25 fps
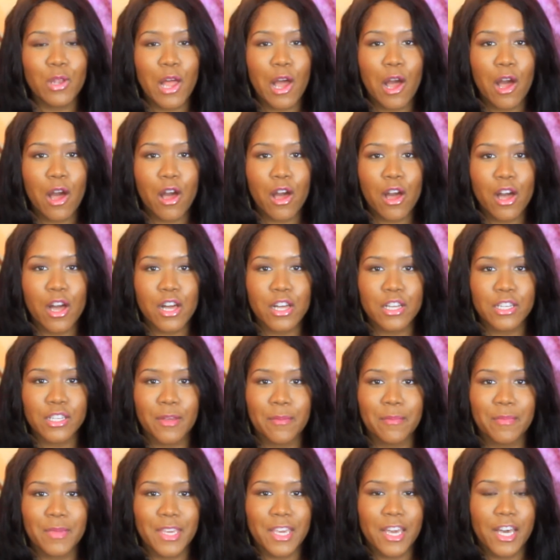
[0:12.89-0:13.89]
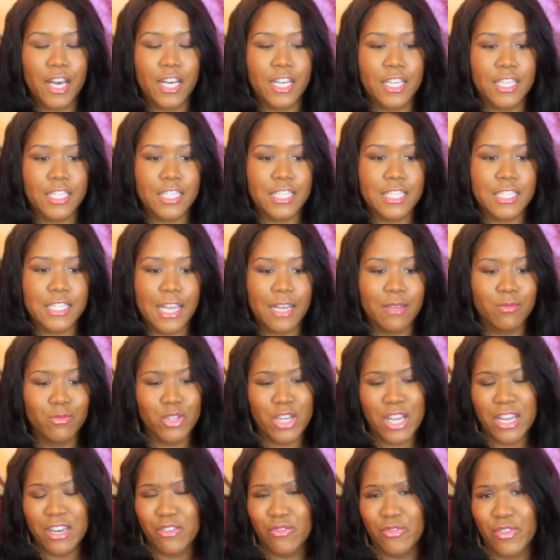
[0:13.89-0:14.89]
long because I'm
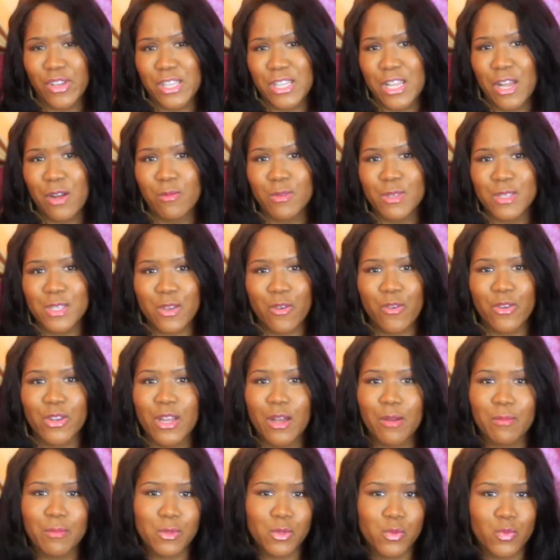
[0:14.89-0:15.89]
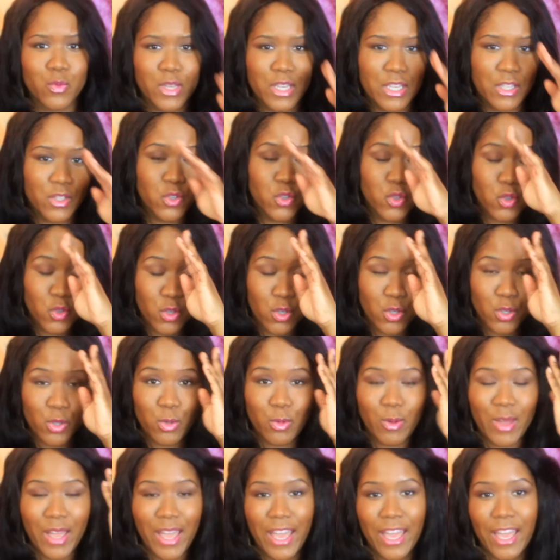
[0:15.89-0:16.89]
trying to find out what's going on between
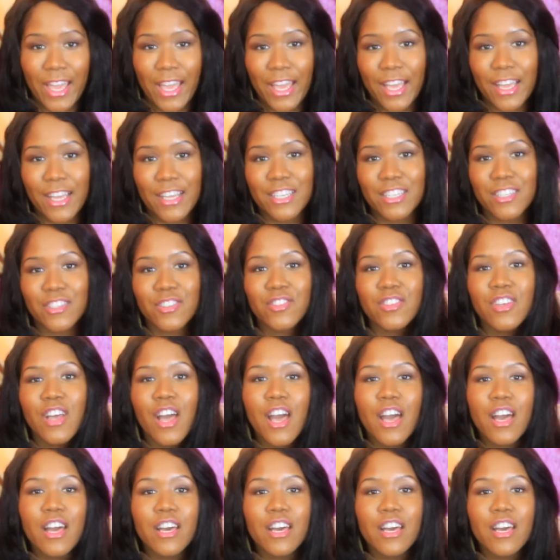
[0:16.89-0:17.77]
Drew and